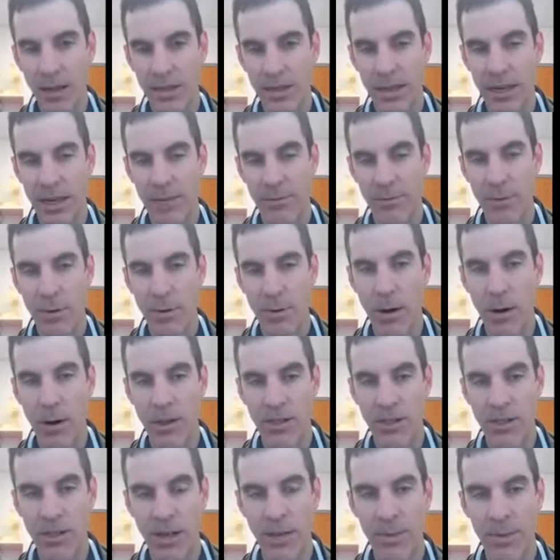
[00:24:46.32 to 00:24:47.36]
Dan Rue
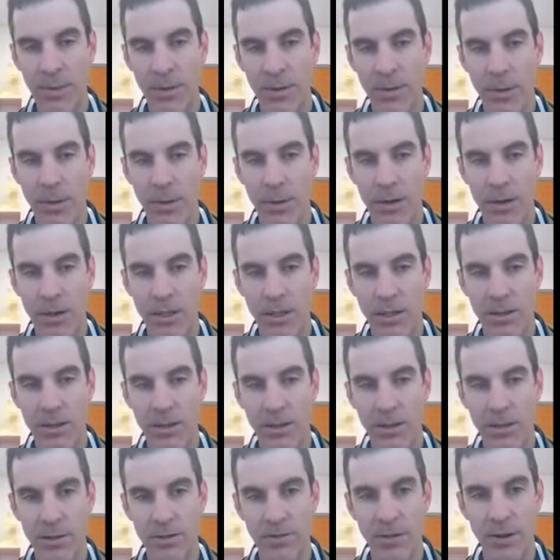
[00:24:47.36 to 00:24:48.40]
always taught me to work in
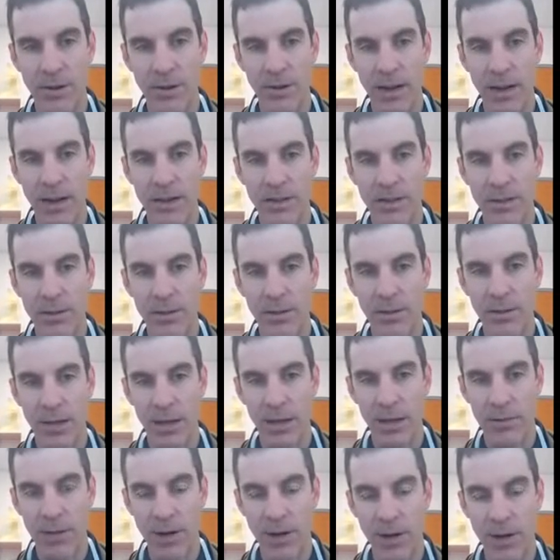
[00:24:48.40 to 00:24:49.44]
zeros and fives, so
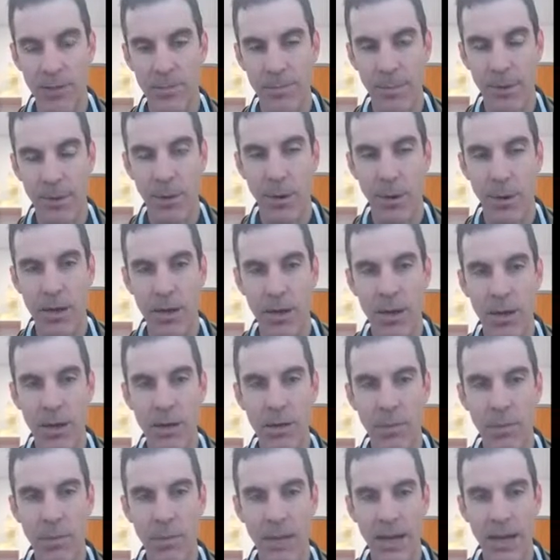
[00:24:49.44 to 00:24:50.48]
I dropped the 1,
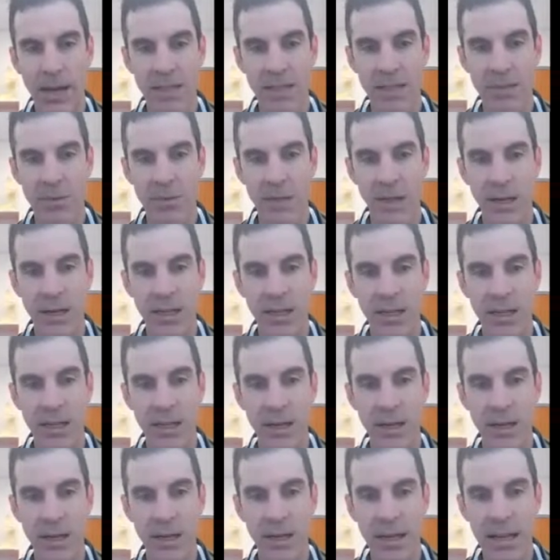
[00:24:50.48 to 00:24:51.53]
minus 20.
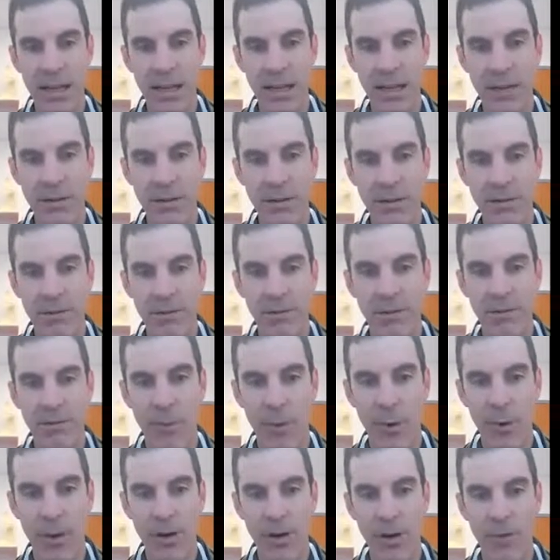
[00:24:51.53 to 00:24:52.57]
And then you have a
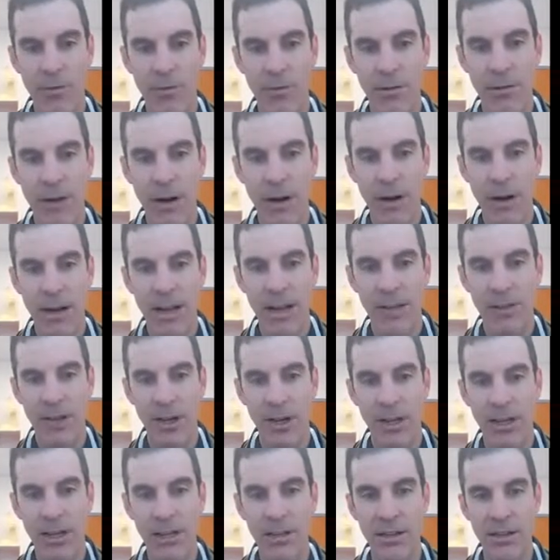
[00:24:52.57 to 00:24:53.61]
4-degree range
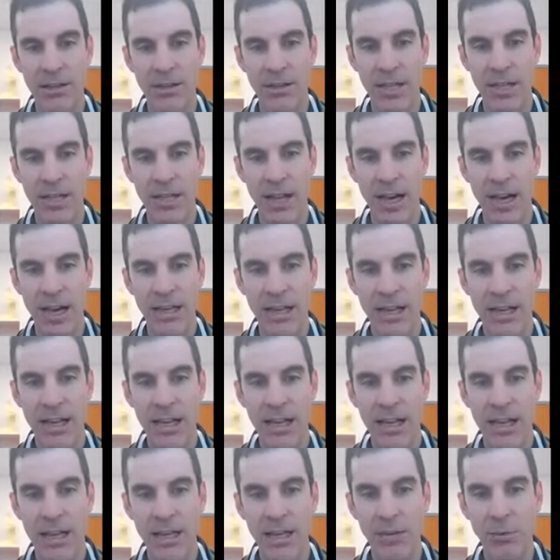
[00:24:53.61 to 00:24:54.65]
on either side,
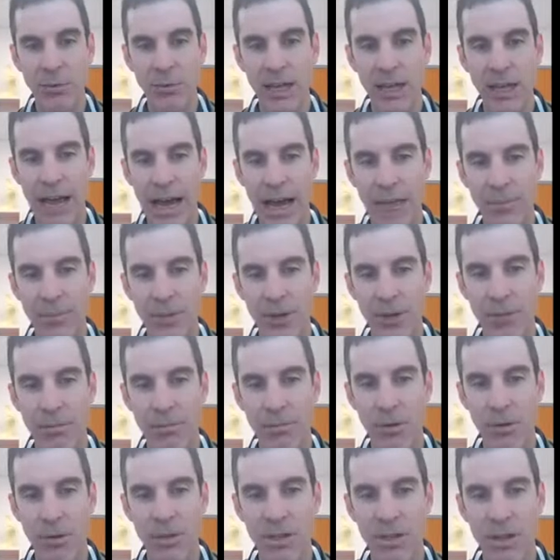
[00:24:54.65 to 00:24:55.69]
and you will capture
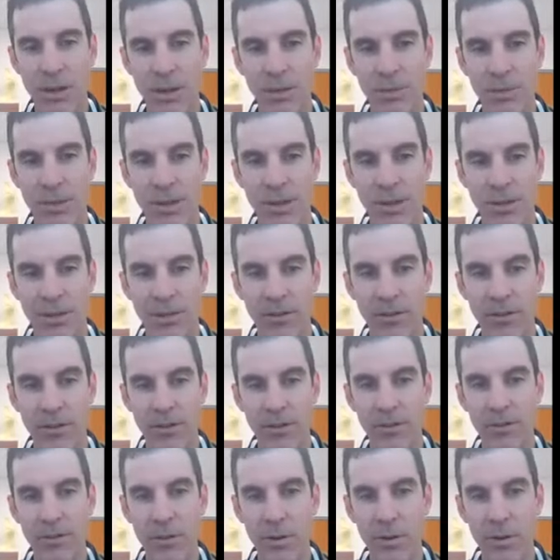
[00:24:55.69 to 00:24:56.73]
most people. There are
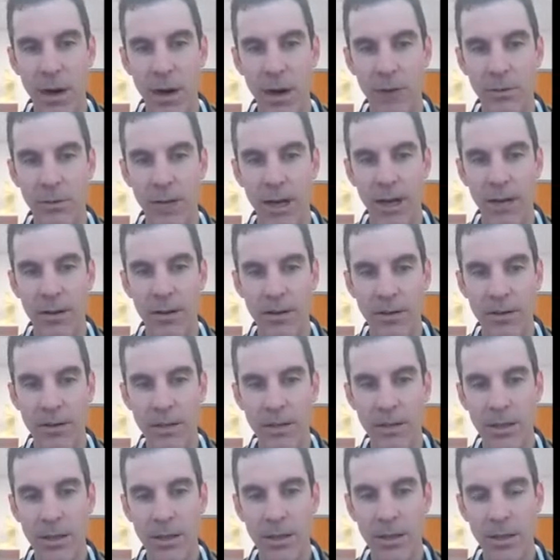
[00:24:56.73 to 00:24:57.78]
very few
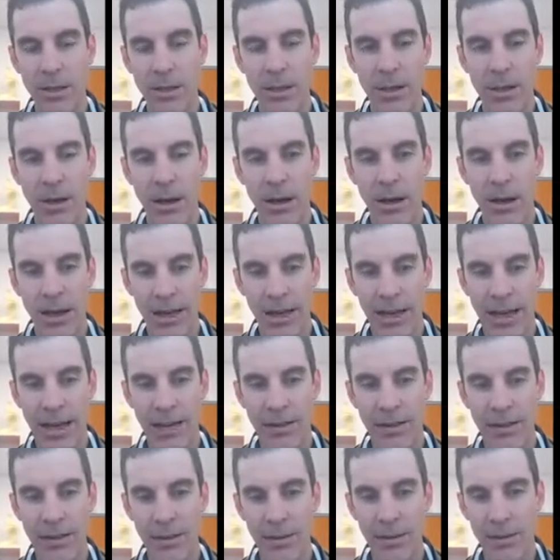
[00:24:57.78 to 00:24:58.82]
outliers. And
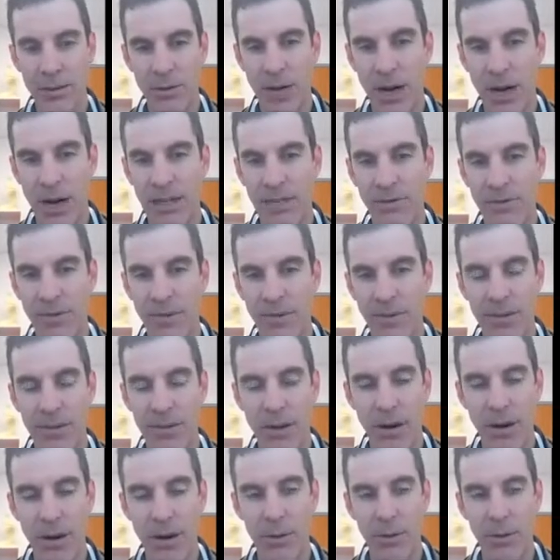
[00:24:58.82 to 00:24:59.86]
now trying to
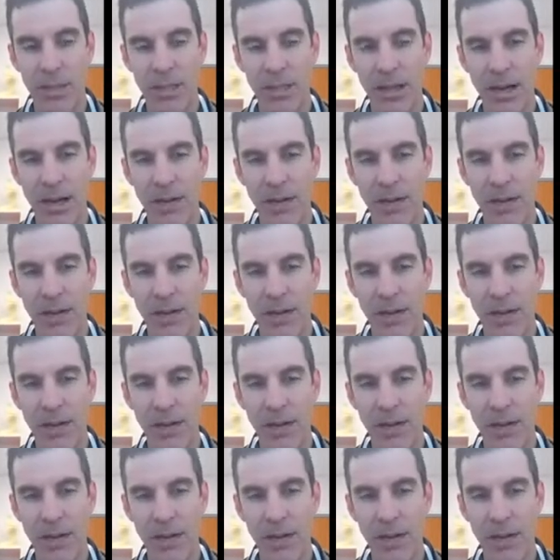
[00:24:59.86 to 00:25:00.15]
figure out what the